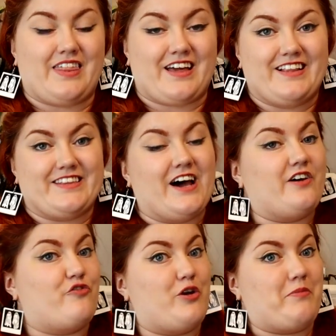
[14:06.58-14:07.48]
I think a
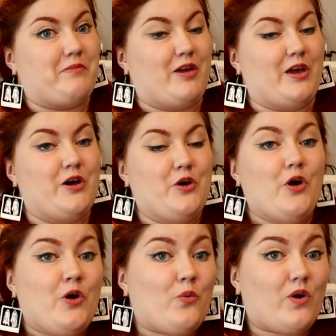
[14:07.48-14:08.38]
lot of what I'm going to be
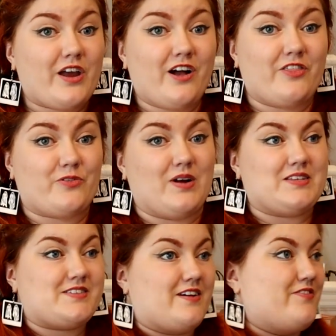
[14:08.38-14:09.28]
working on the
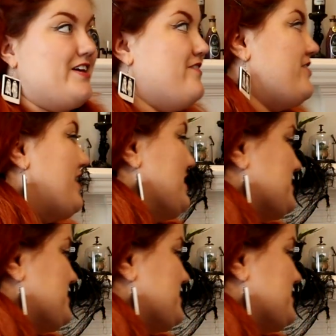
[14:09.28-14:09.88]
rest of the evening